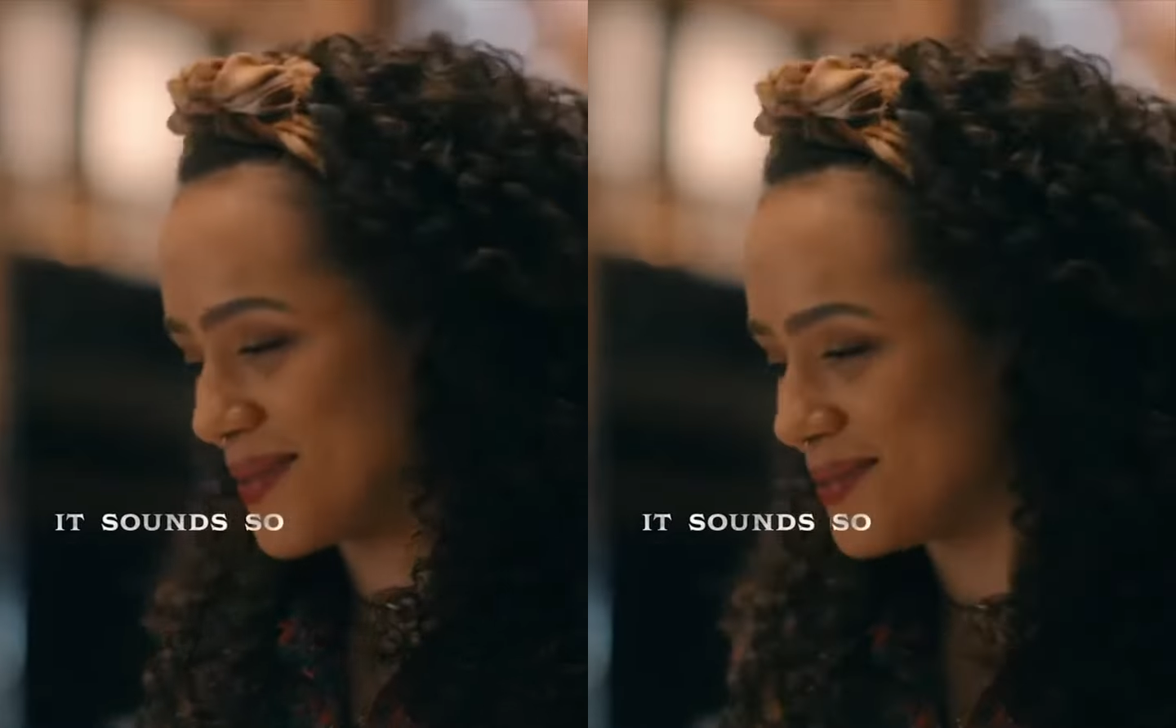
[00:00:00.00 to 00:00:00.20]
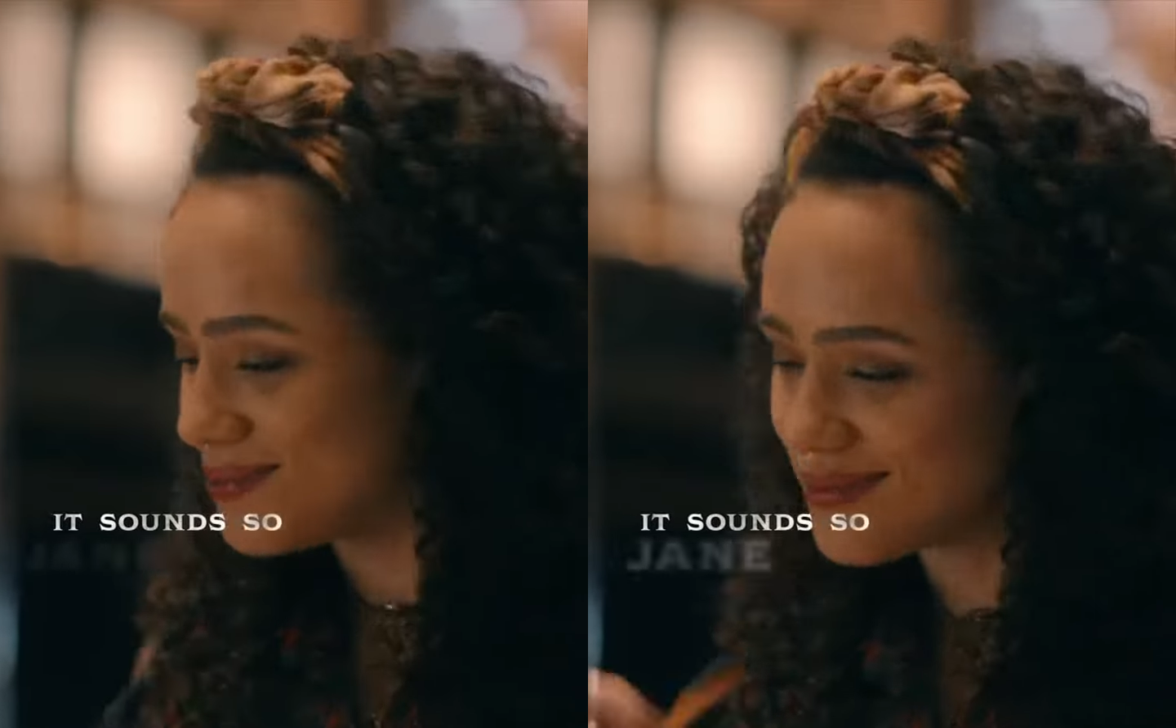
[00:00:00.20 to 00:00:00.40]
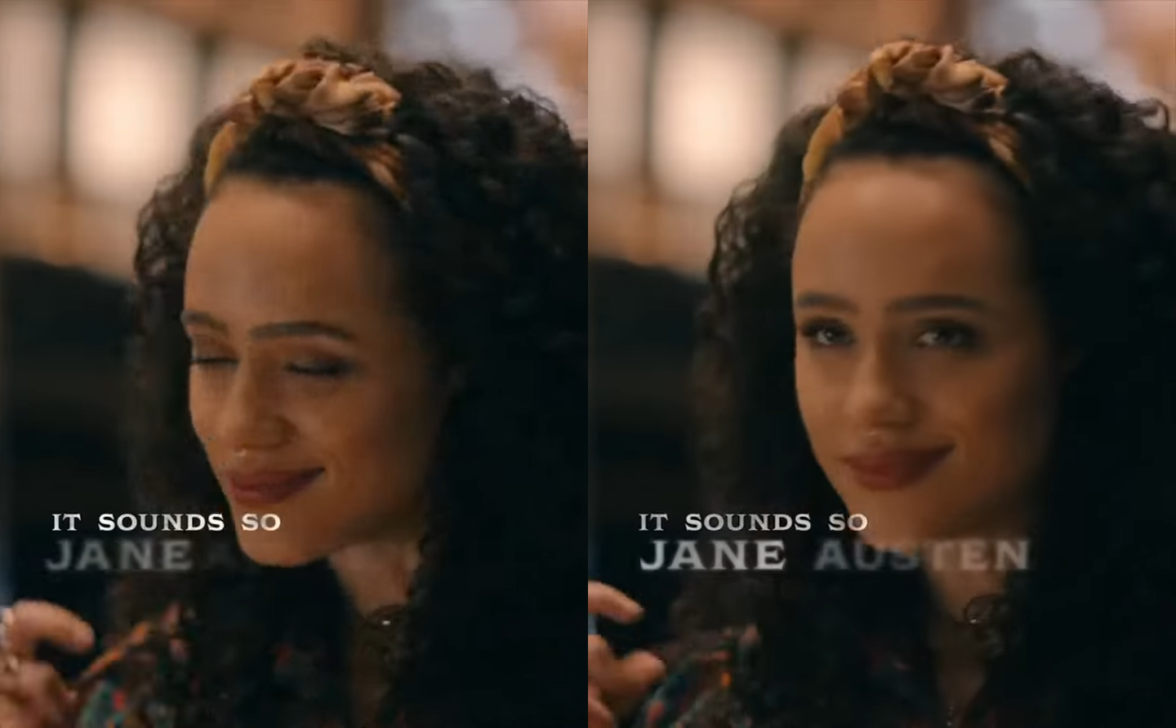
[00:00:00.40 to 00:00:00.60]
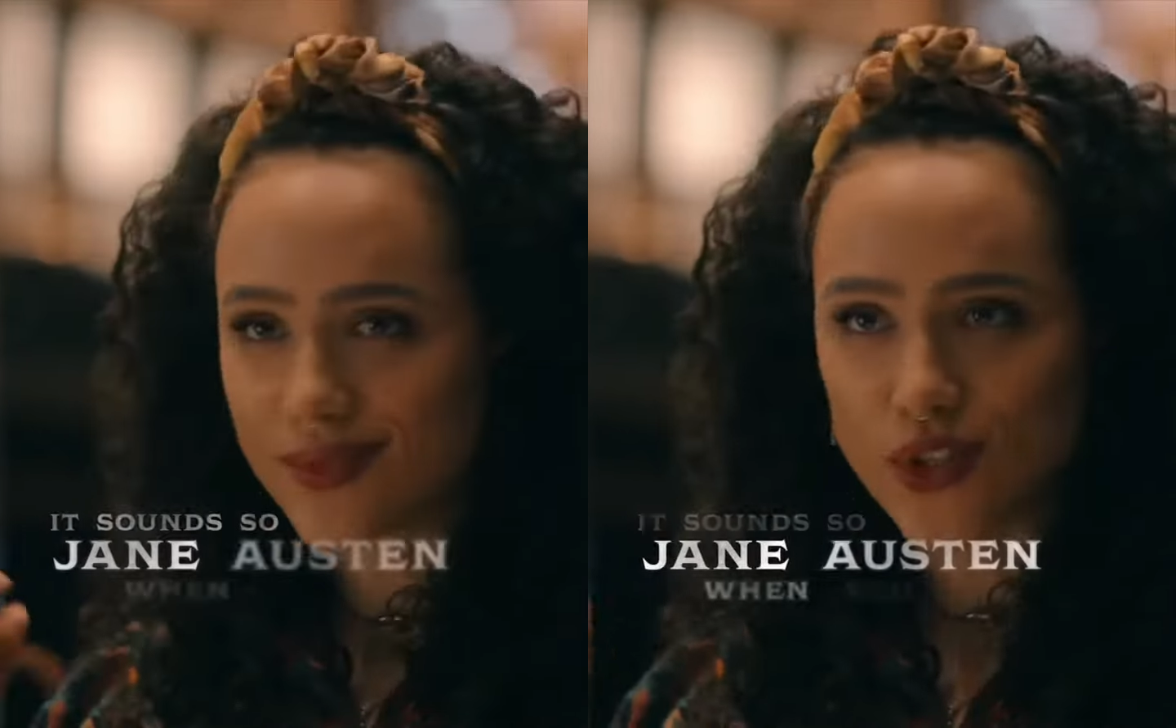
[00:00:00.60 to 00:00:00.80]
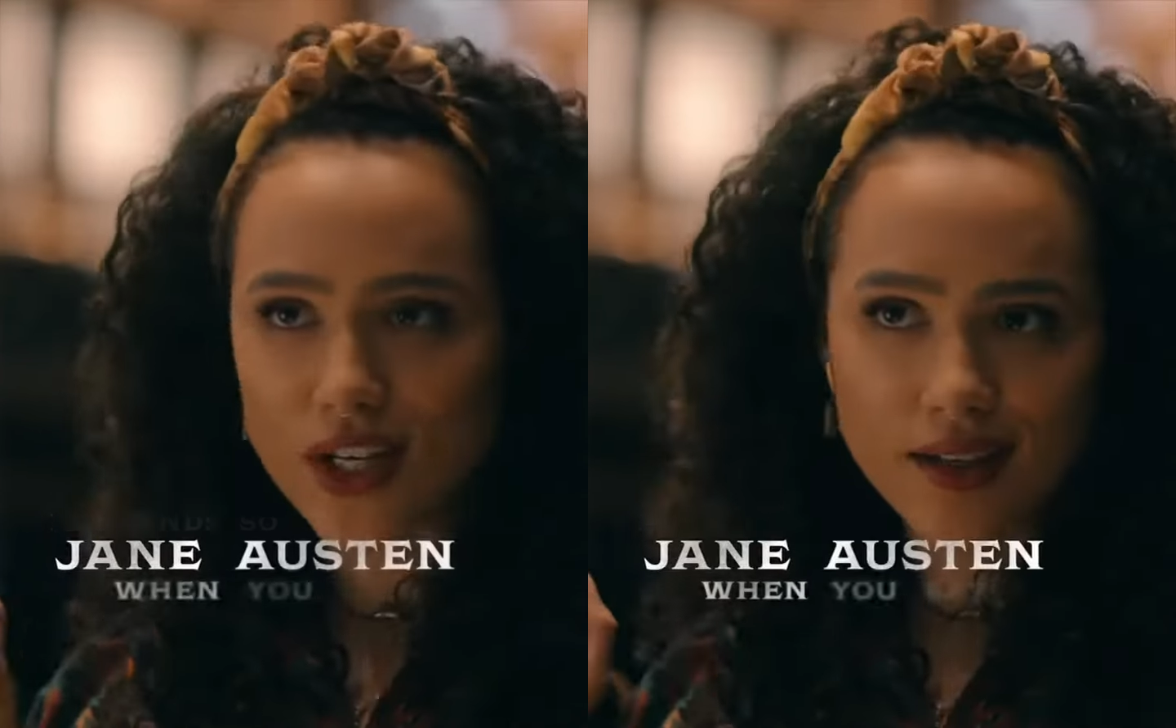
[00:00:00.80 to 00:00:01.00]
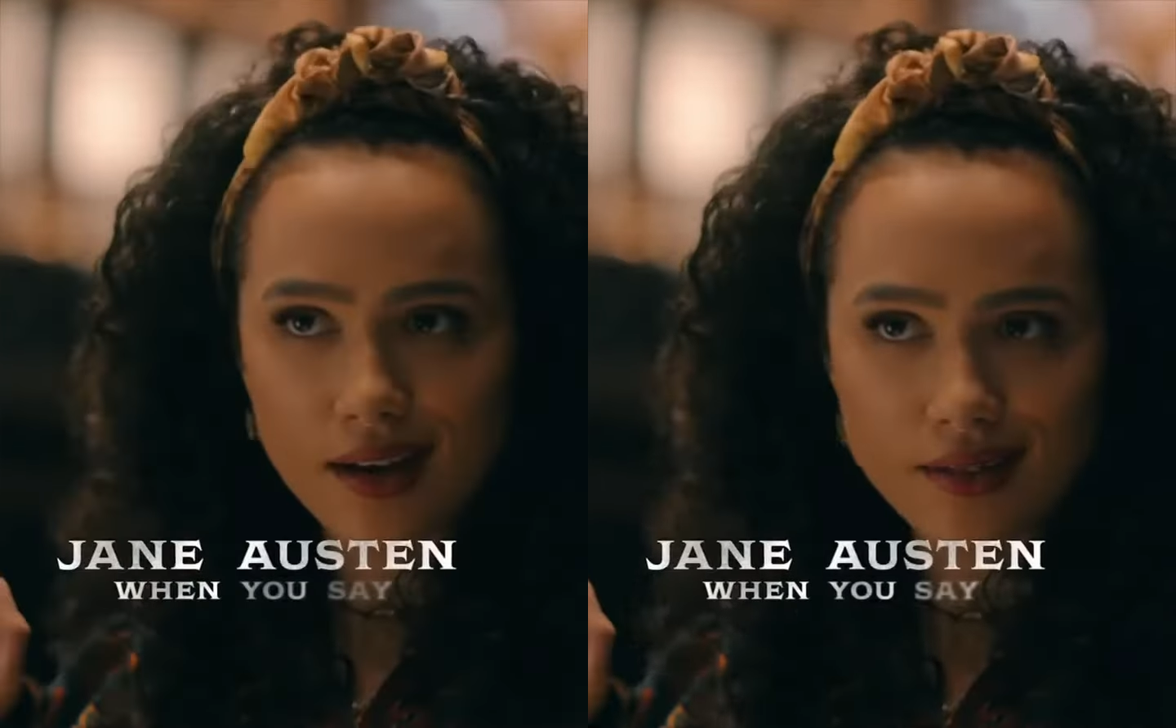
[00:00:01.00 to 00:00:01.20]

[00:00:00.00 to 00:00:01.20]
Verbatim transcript: so Jane